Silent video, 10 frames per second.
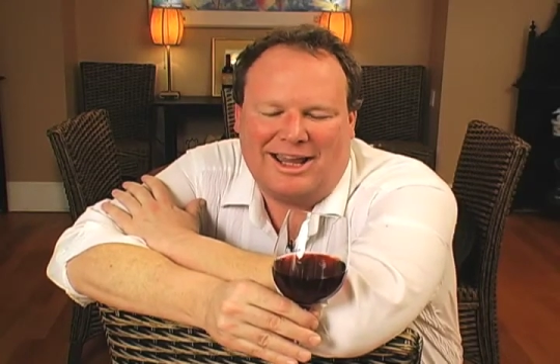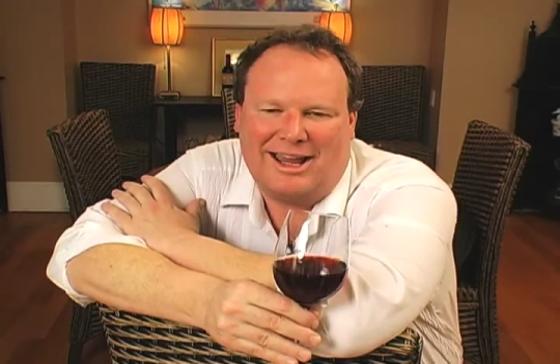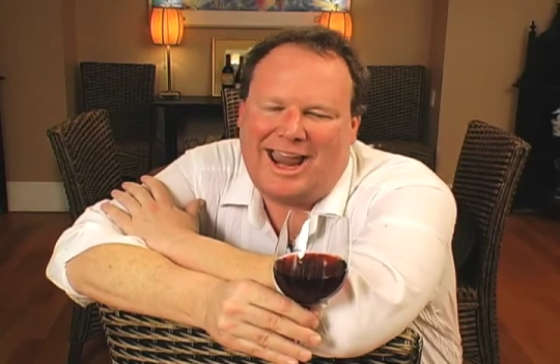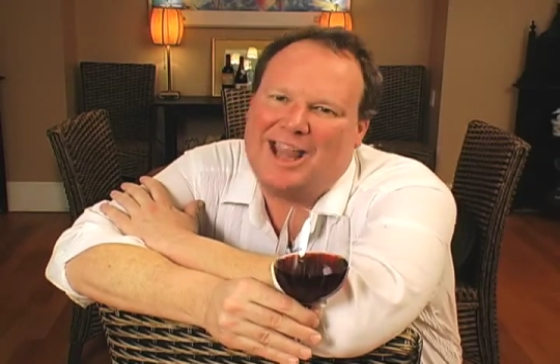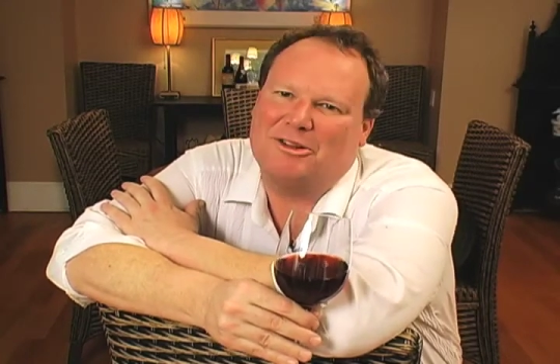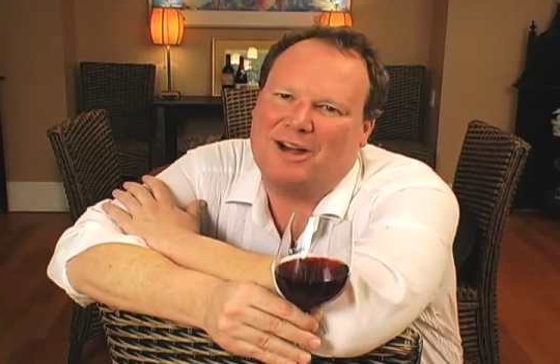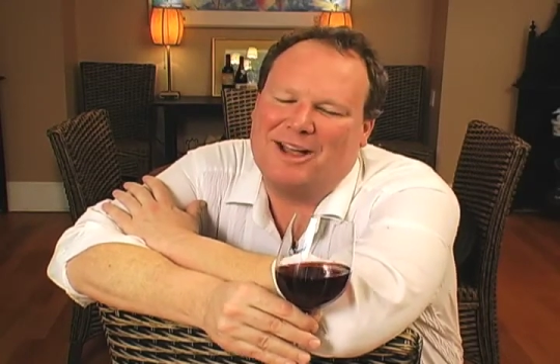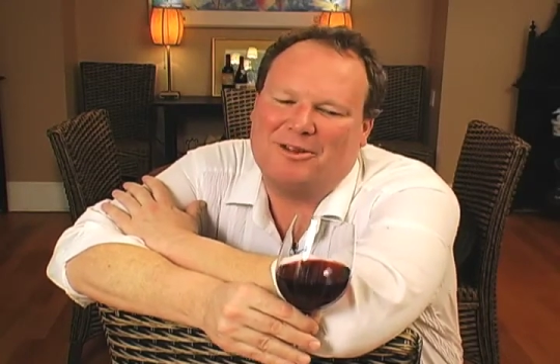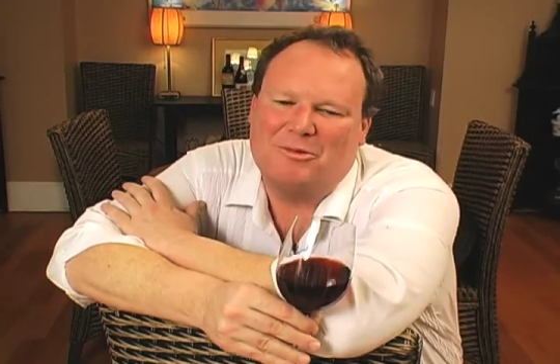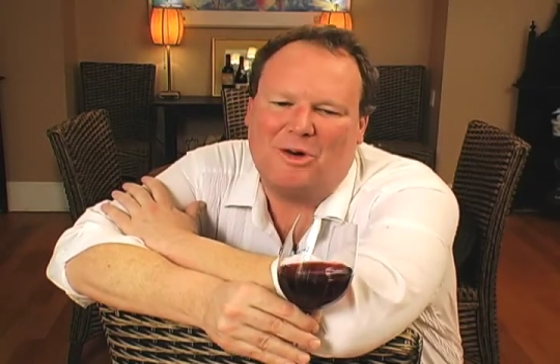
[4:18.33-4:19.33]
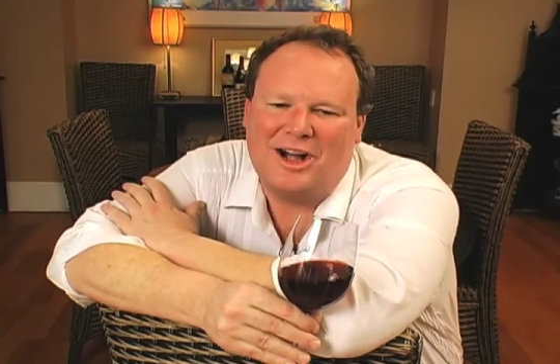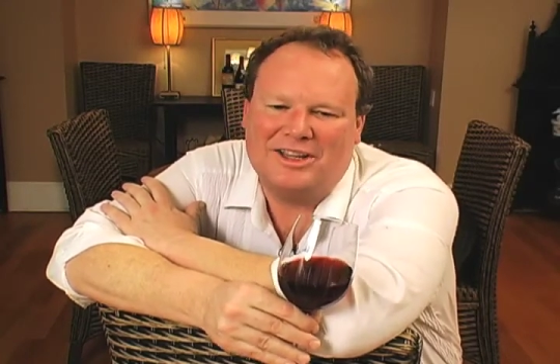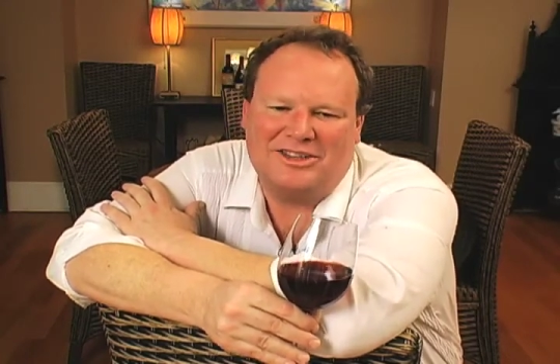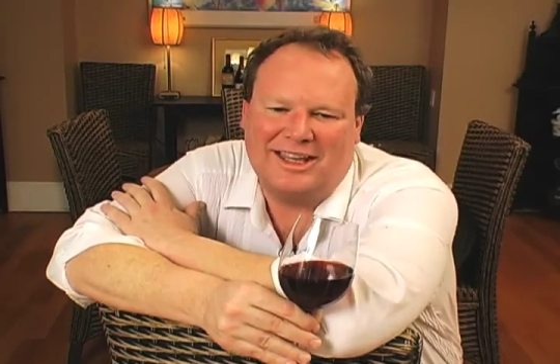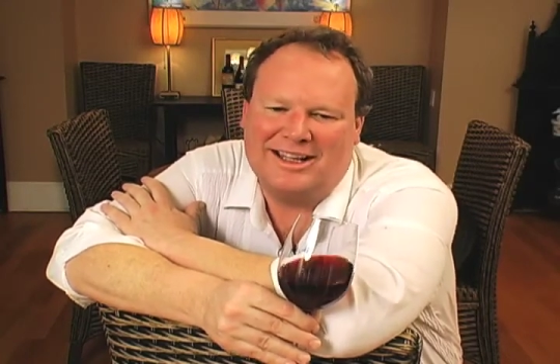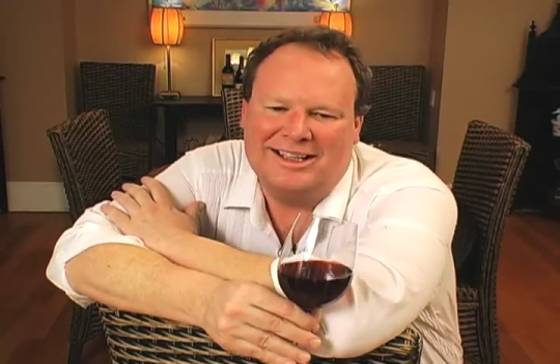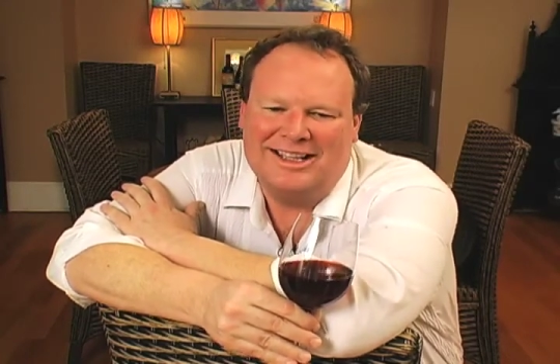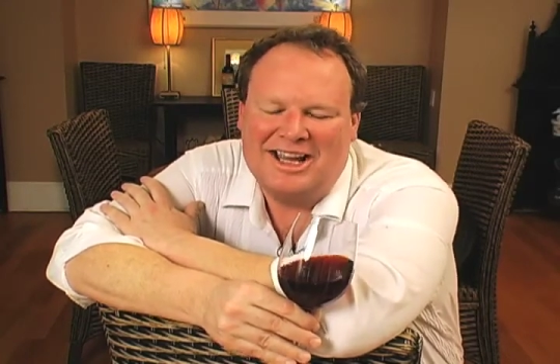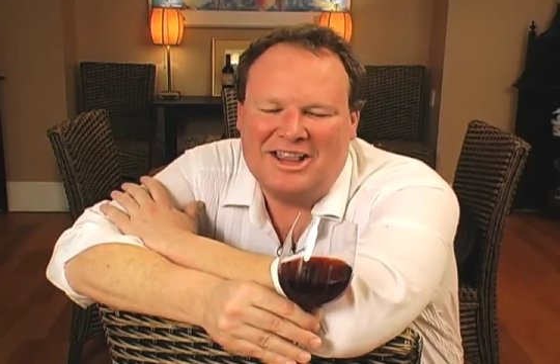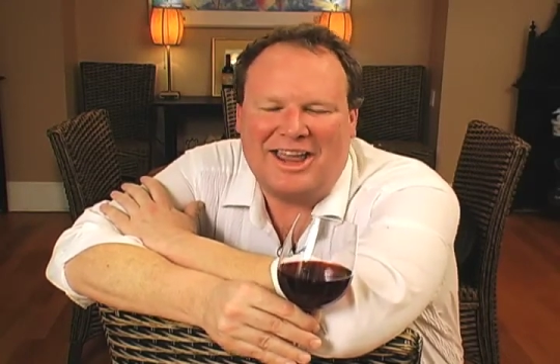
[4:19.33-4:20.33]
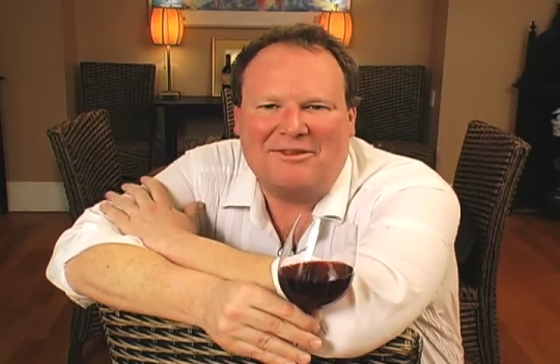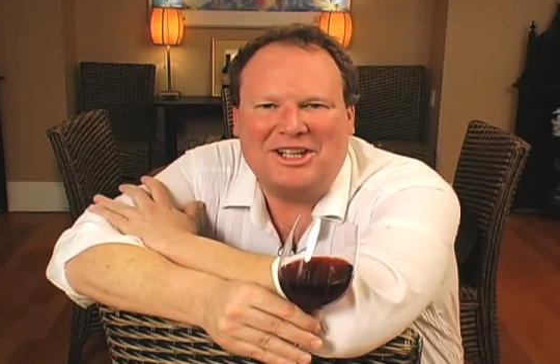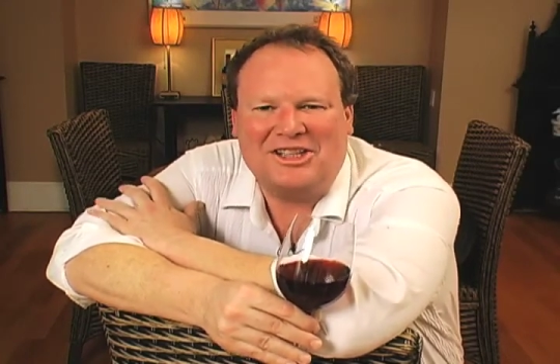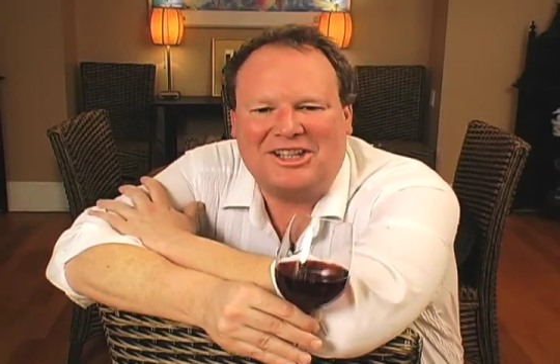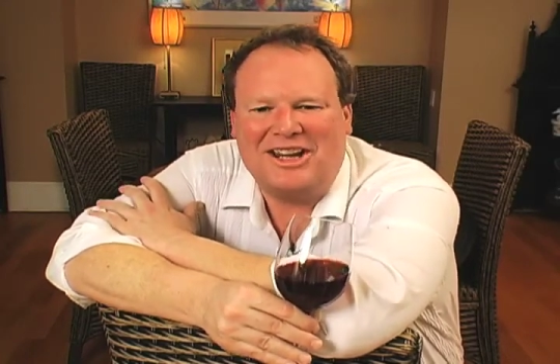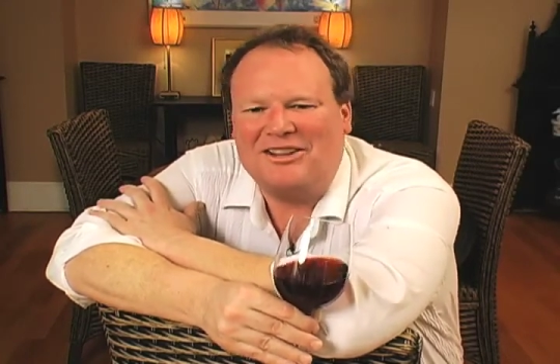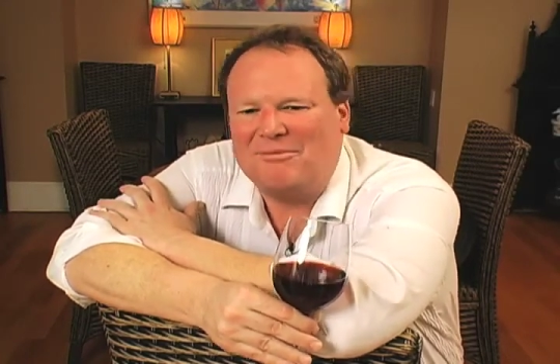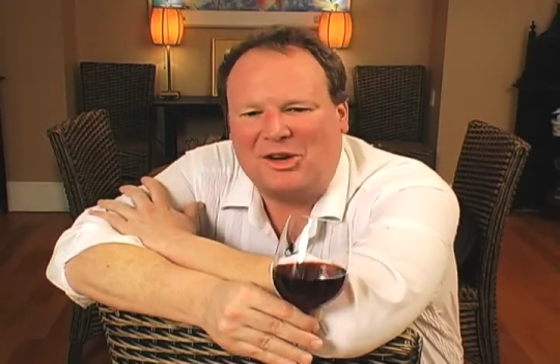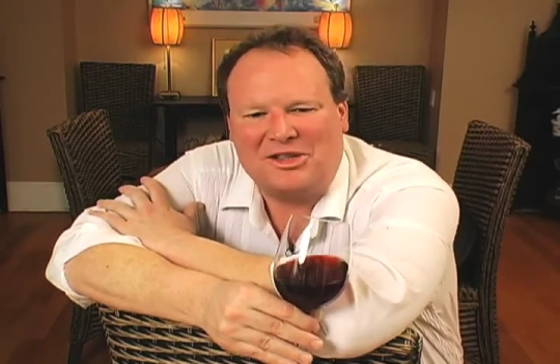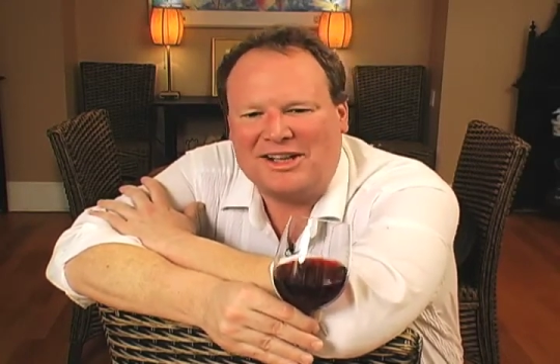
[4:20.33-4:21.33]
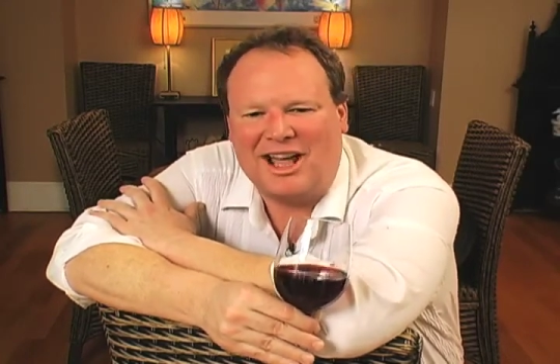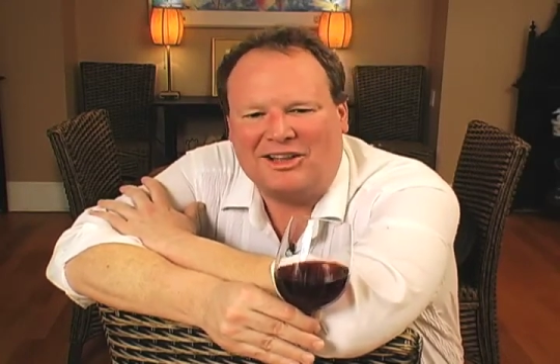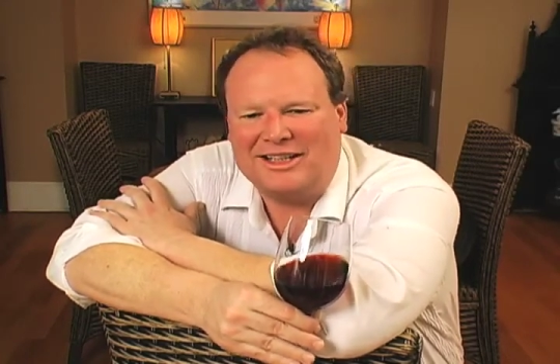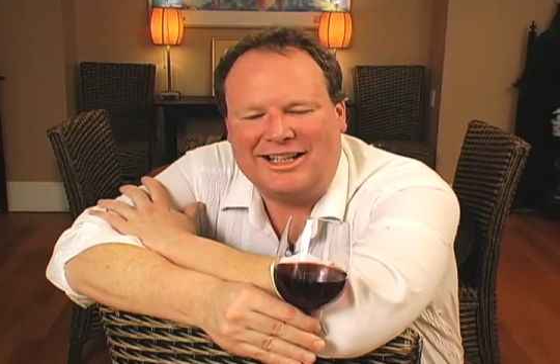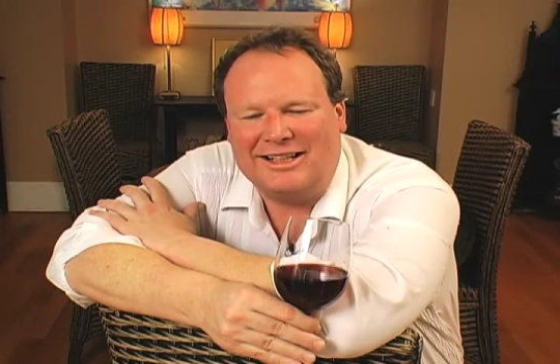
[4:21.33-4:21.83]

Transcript: Handcrafted wines, they have a distinctive personality,